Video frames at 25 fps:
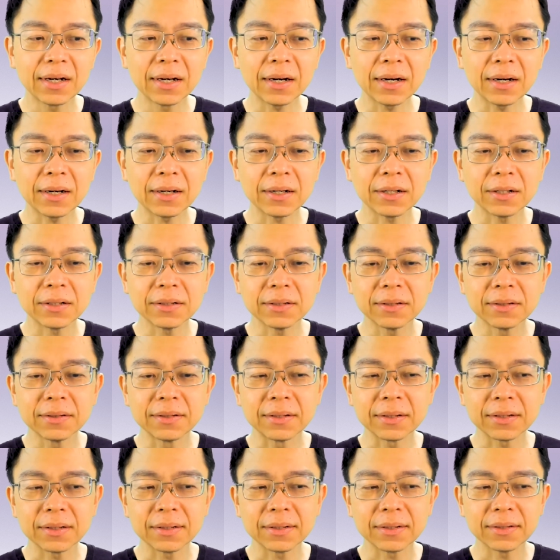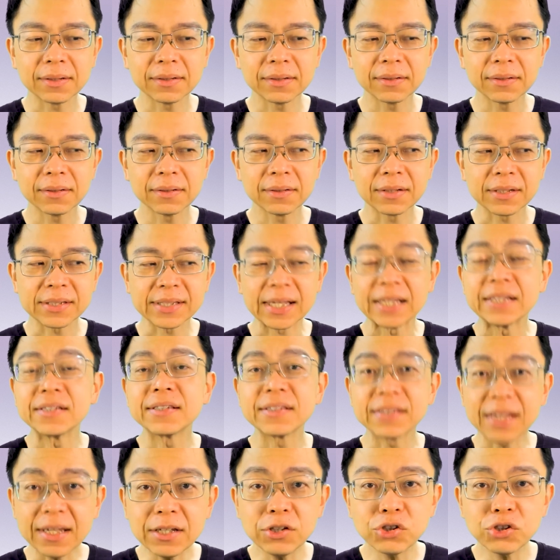the
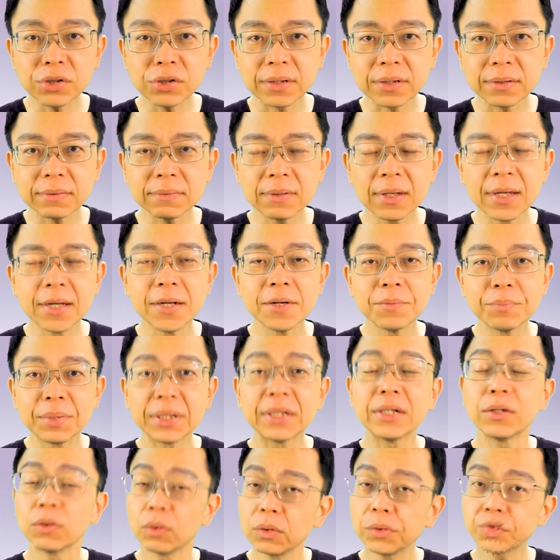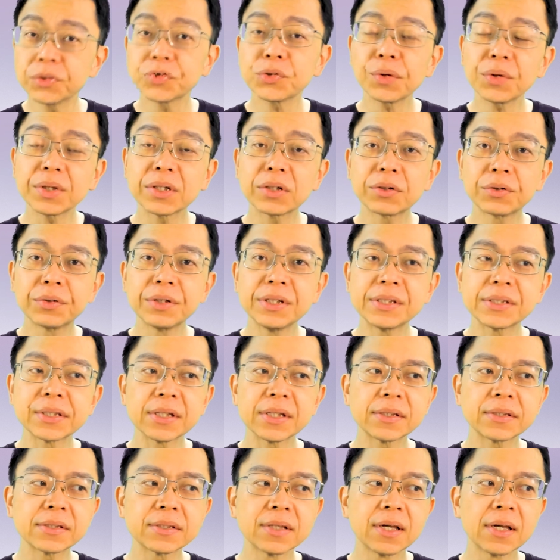sensation, but it also
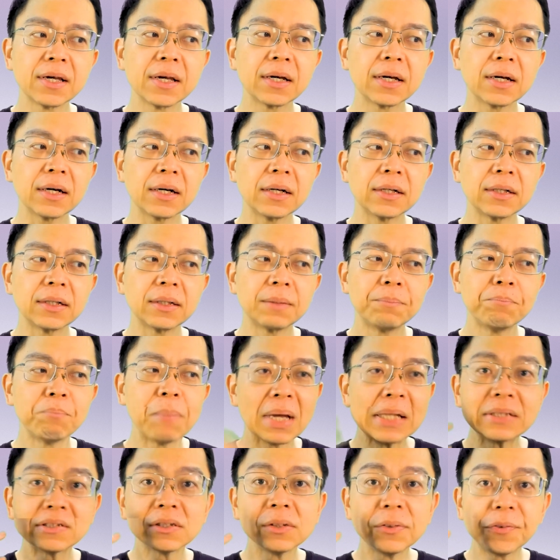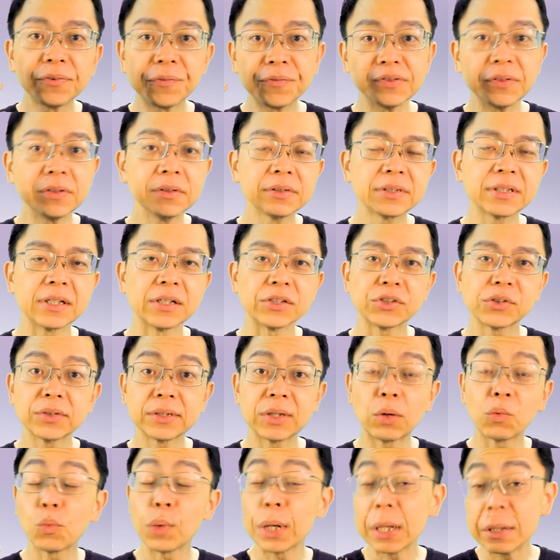increases a mental filter so
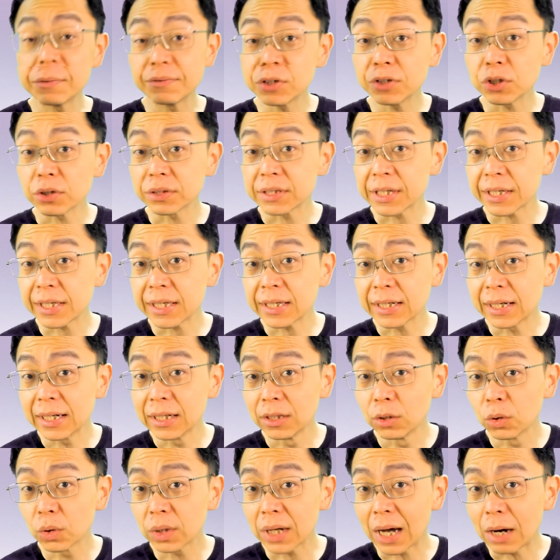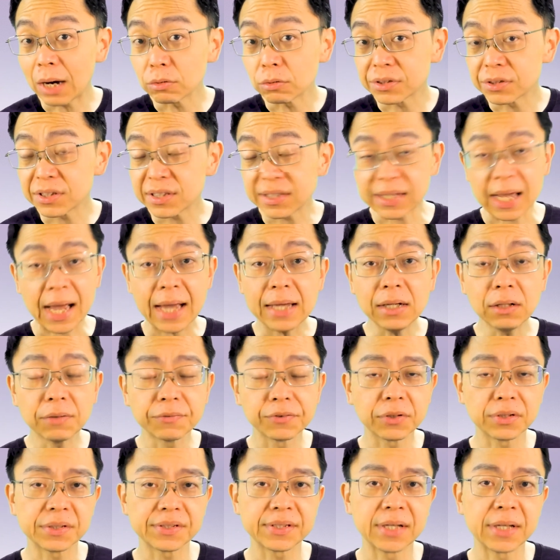that whenever you're taking a look outside of
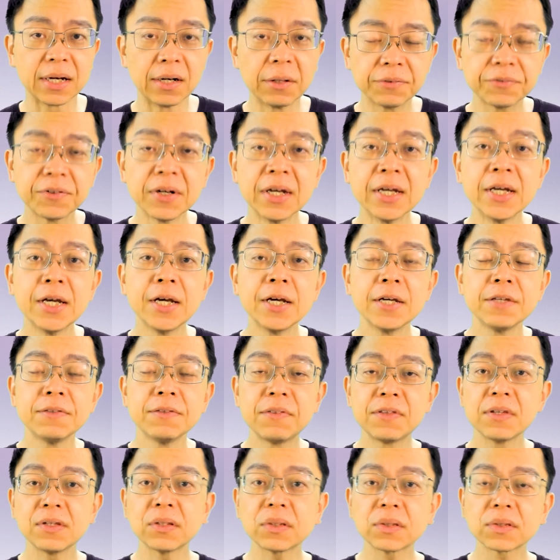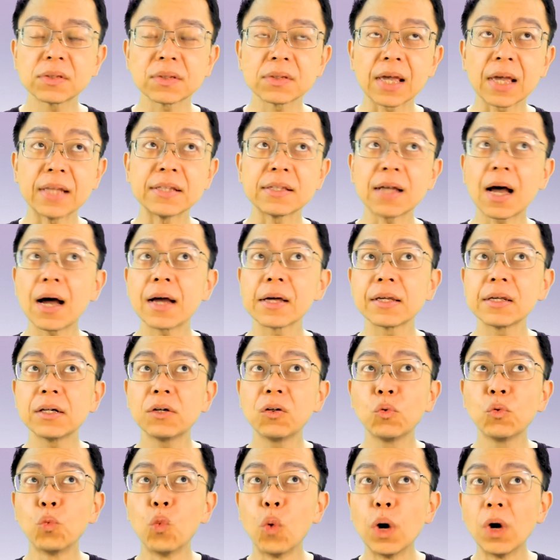yourself, this entire
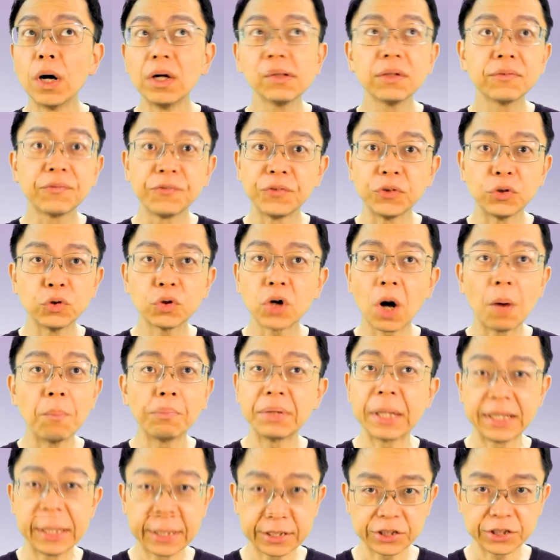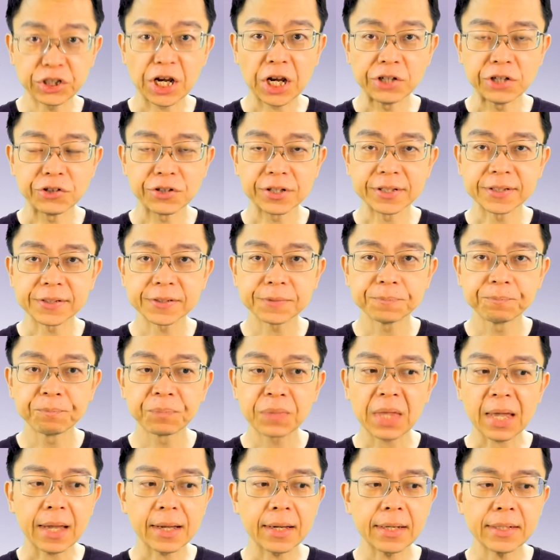worldview completely changes.
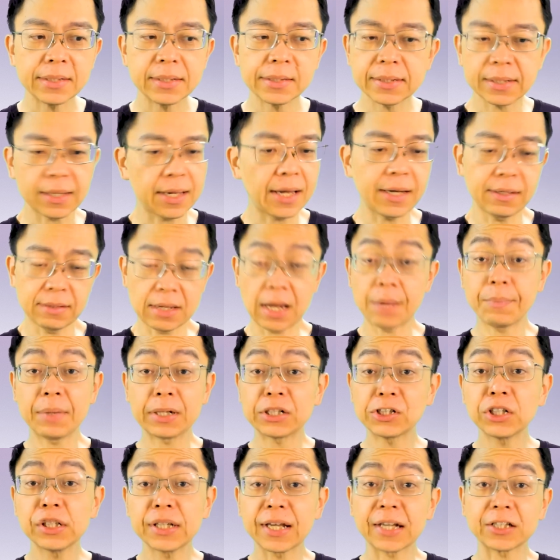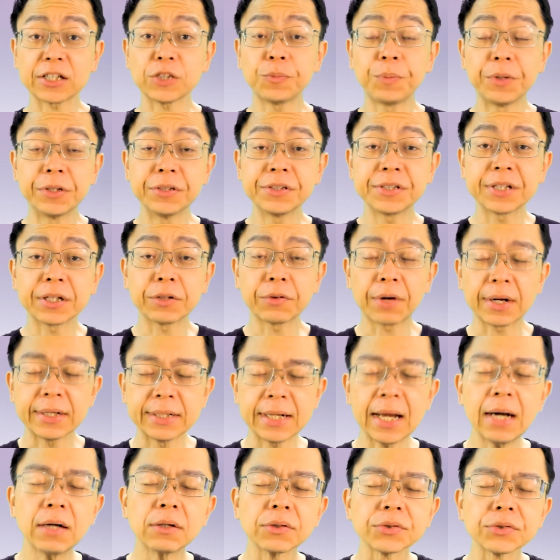And I'm actually experiencing it right
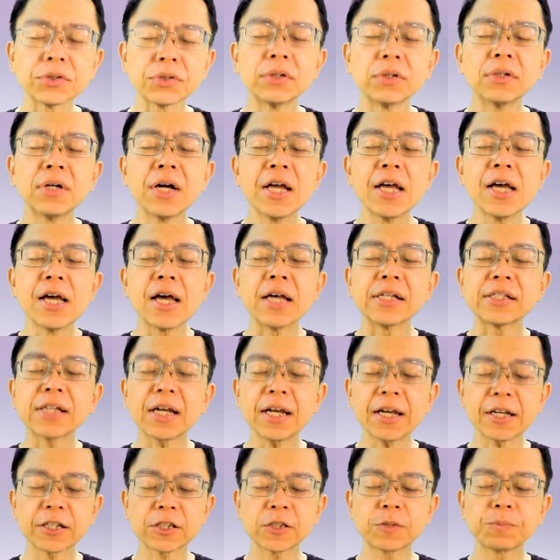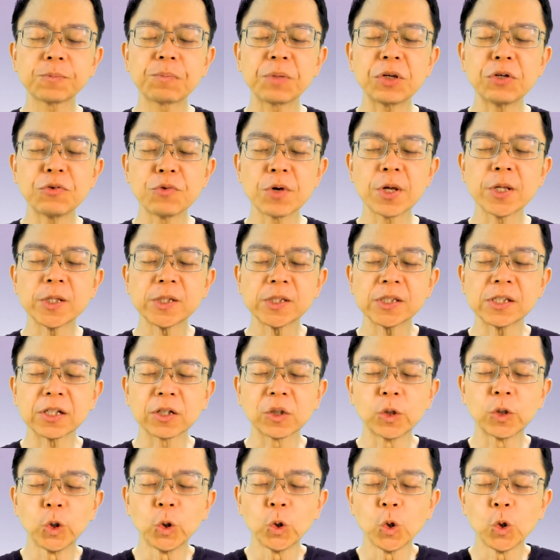now. So as I experience the
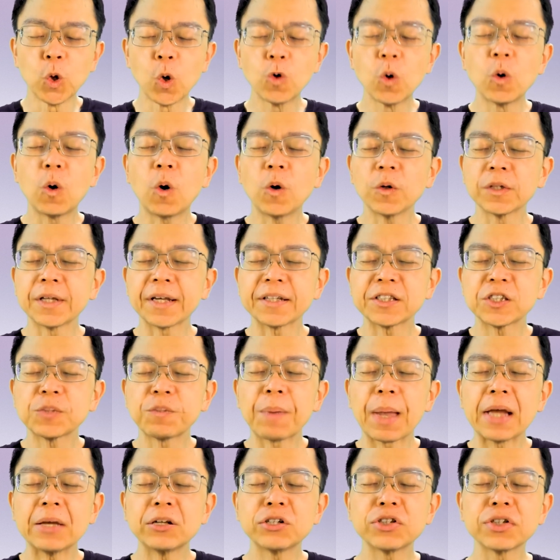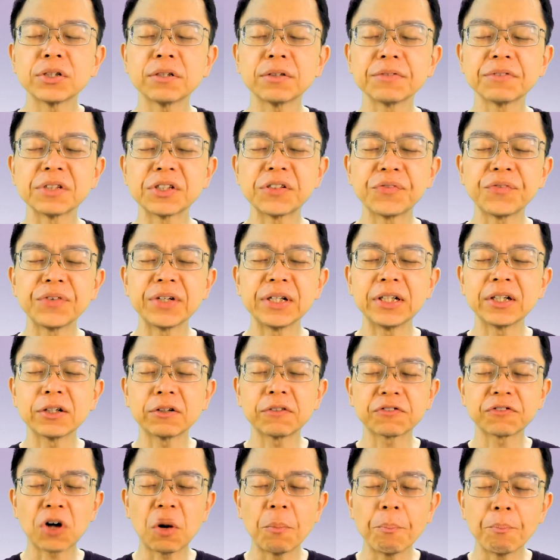glow or the expansion of this feeling
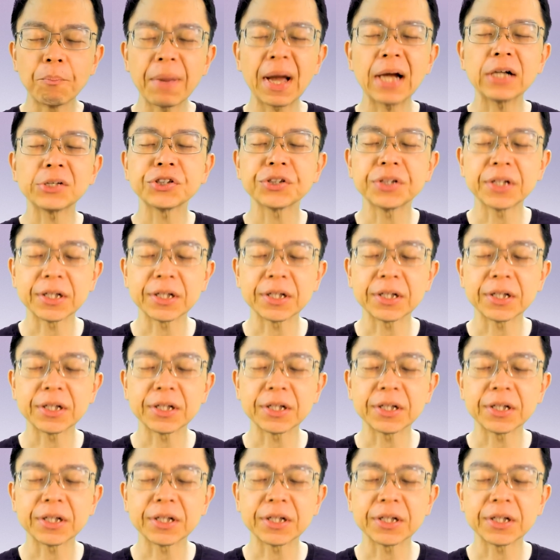of compassion